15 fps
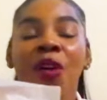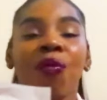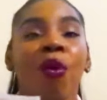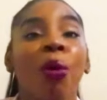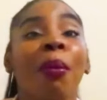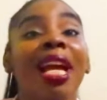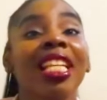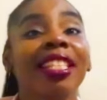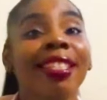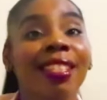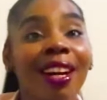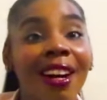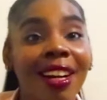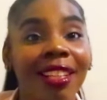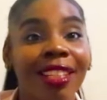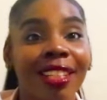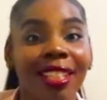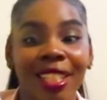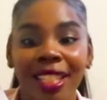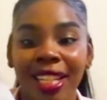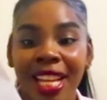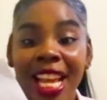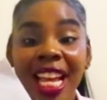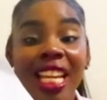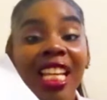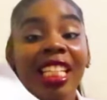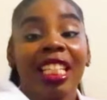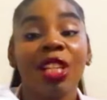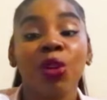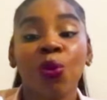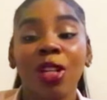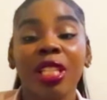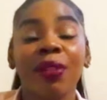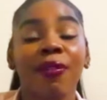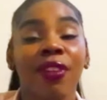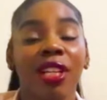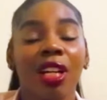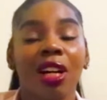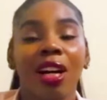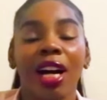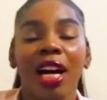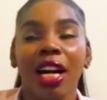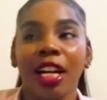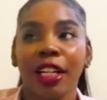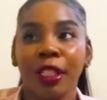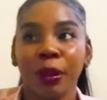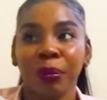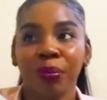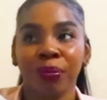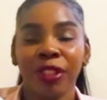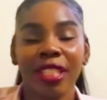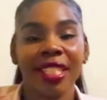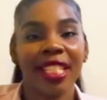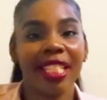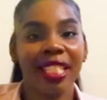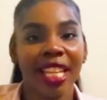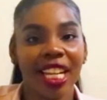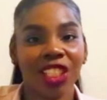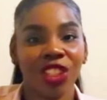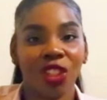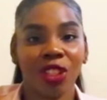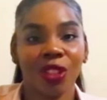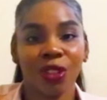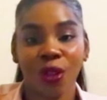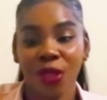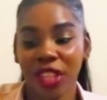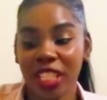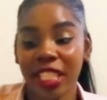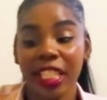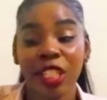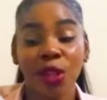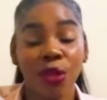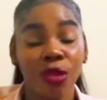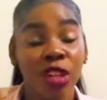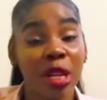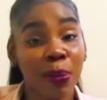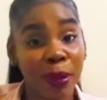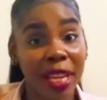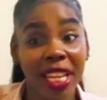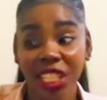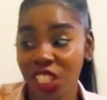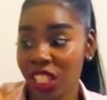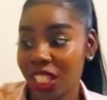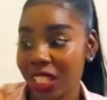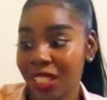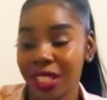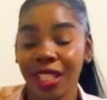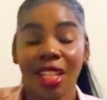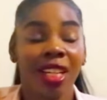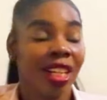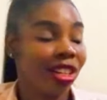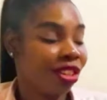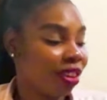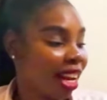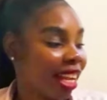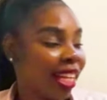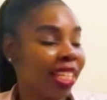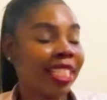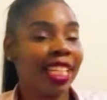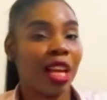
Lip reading: for my son, and it was via C-section, so this is 3 pages, right?